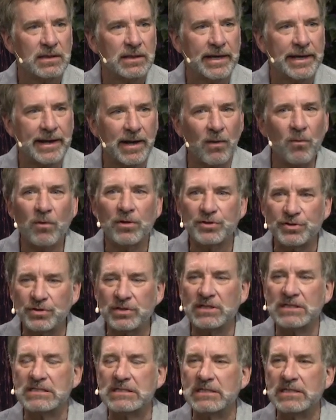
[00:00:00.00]
And I want you
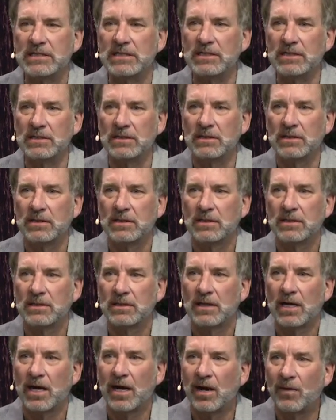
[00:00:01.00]
to see
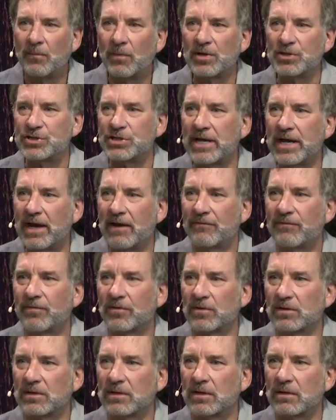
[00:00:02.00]
how much
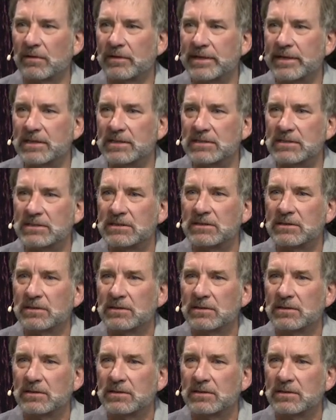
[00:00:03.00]
effort there is